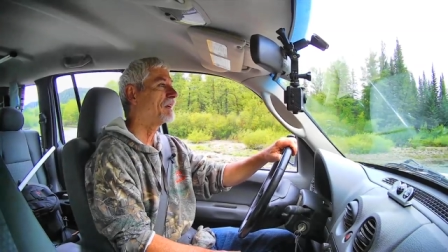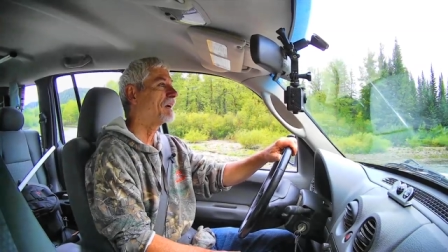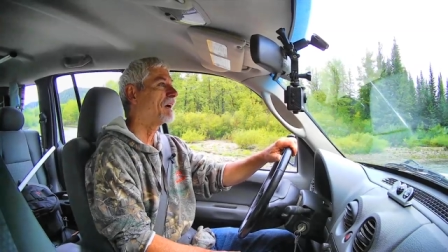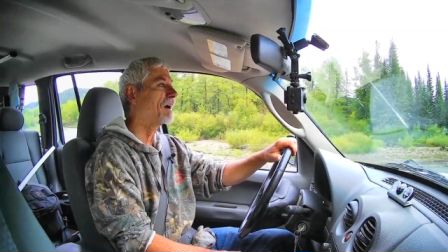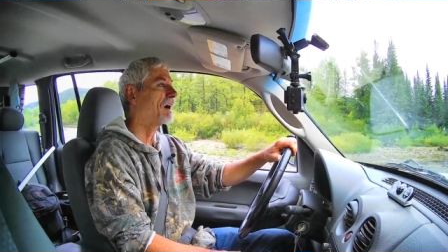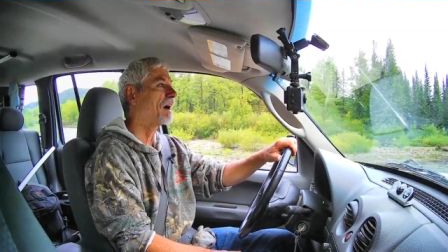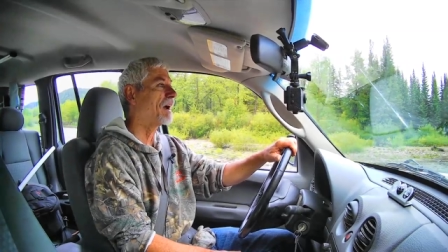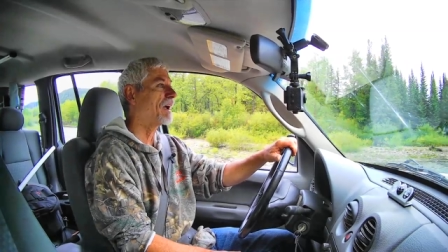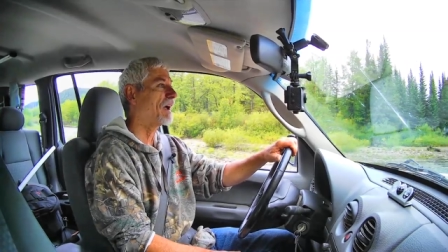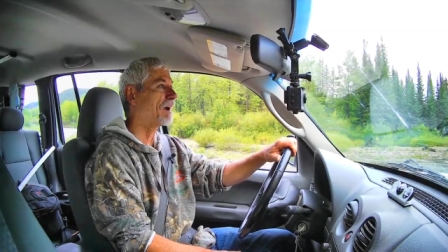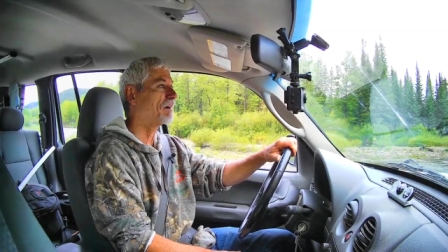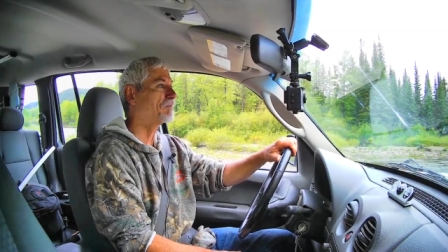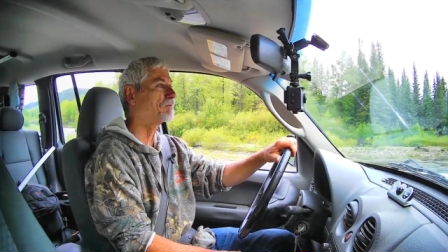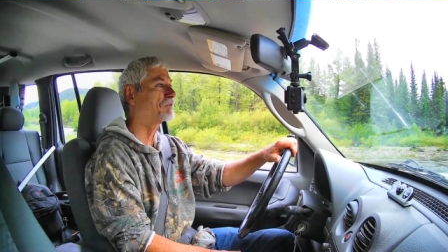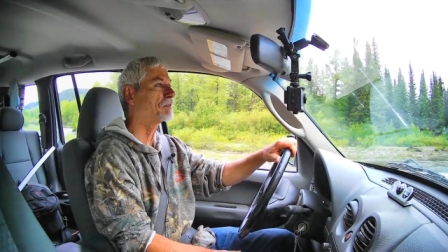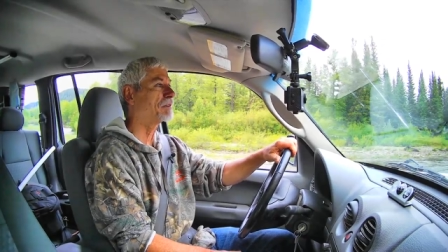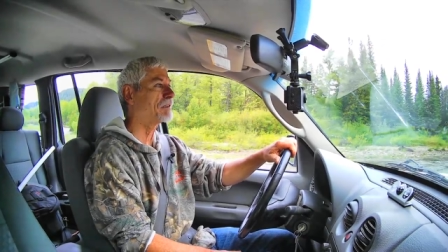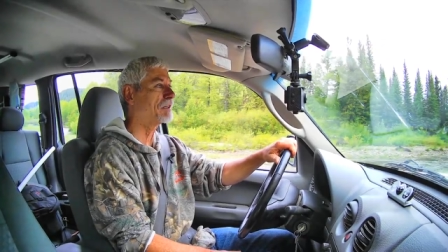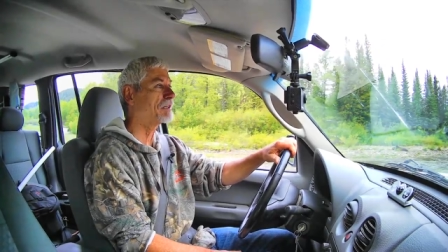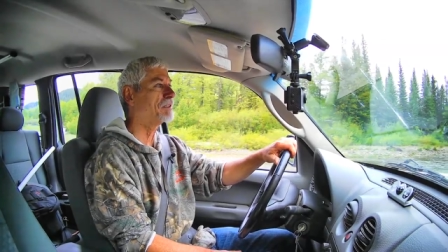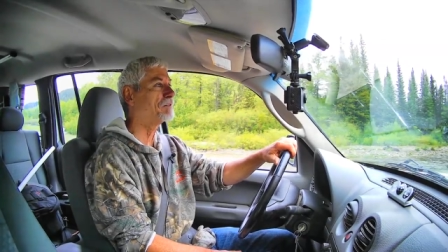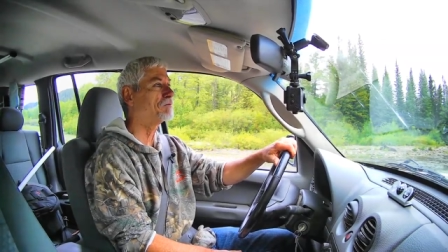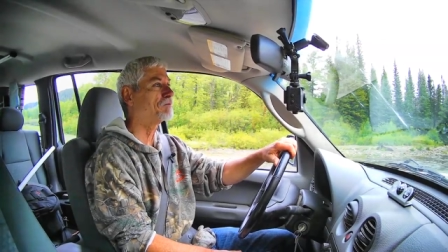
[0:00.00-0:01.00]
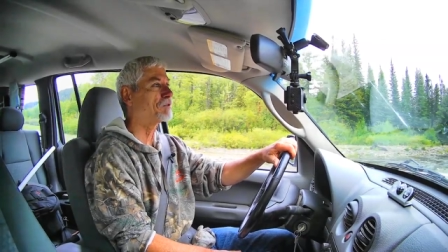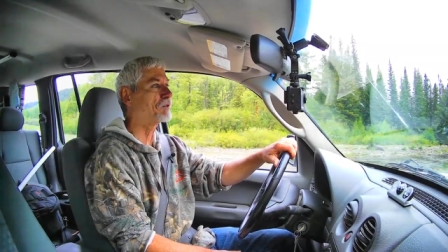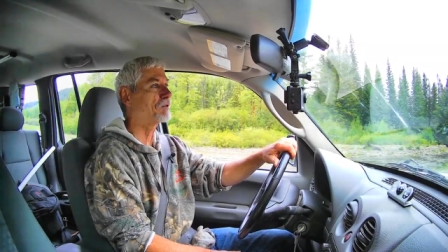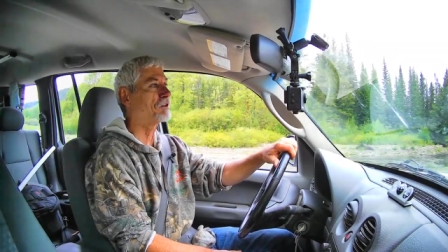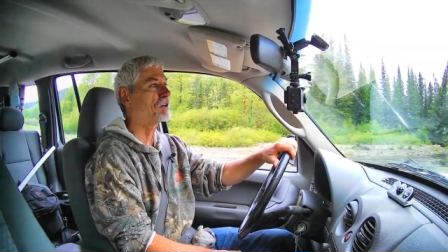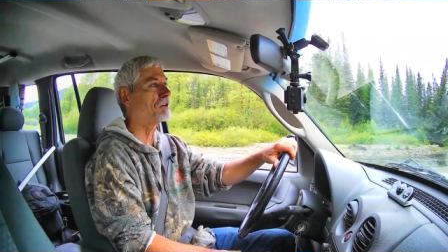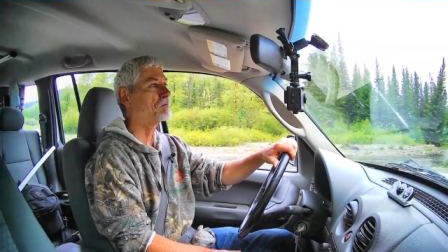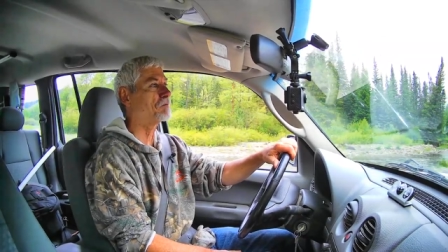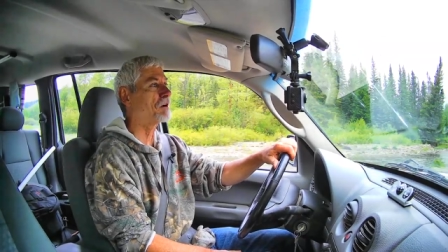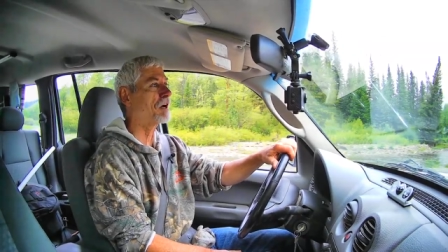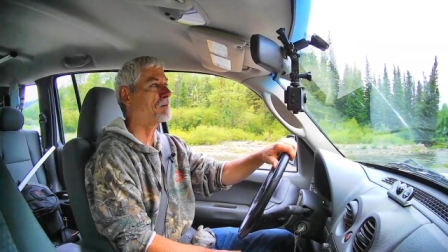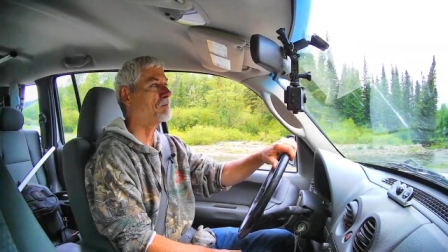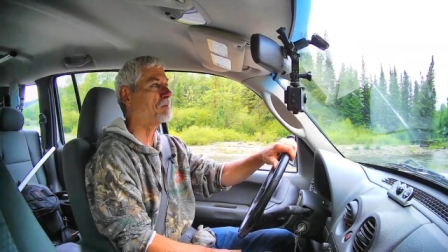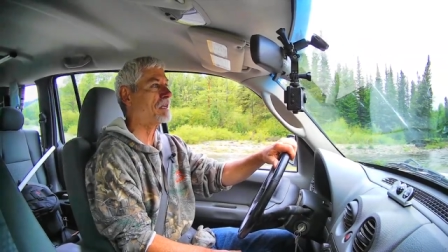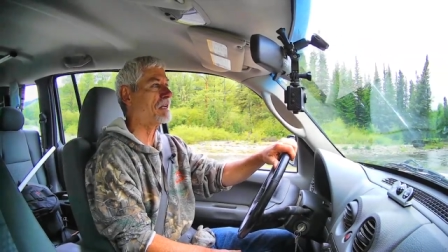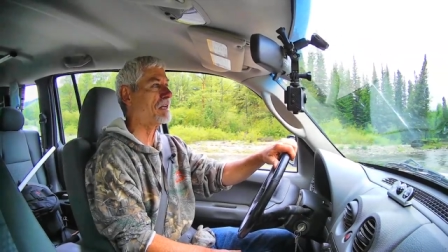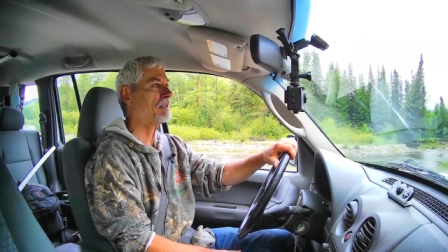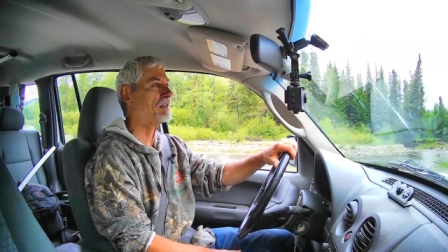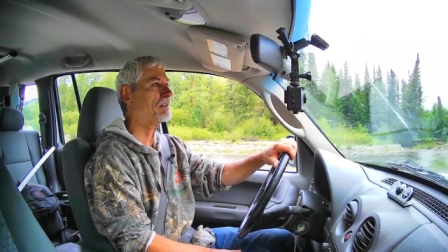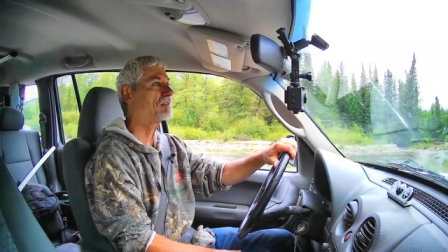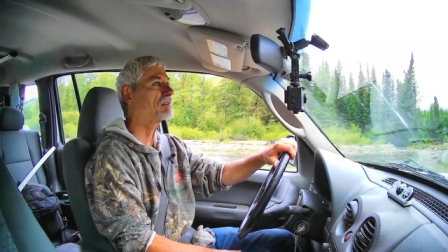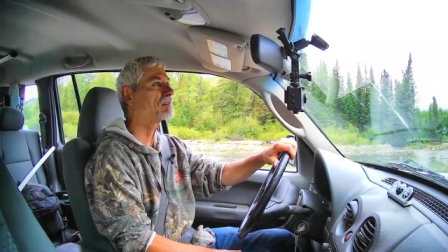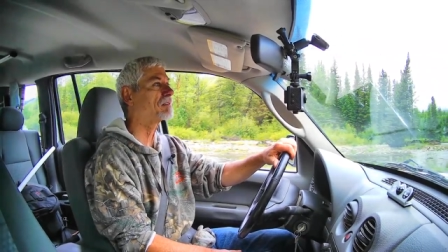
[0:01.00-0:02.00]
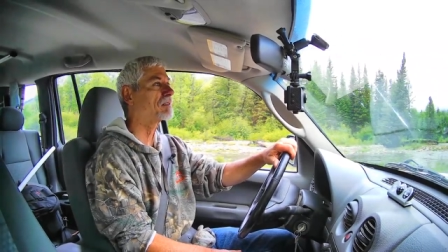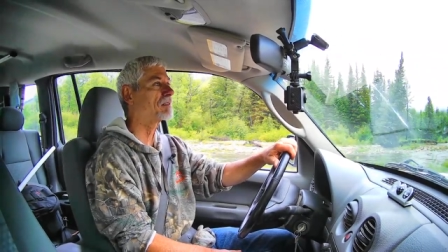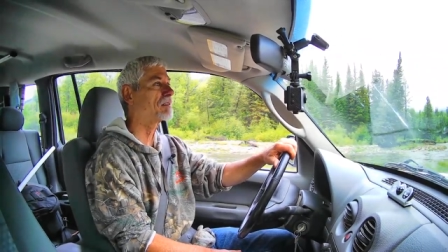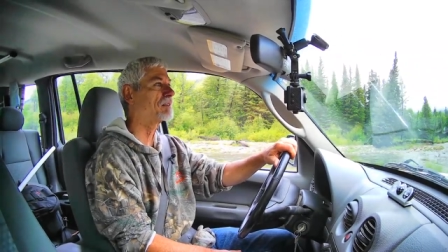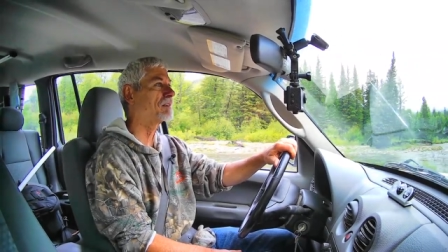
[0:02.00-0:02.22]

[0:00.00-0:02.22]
I have to live within my means.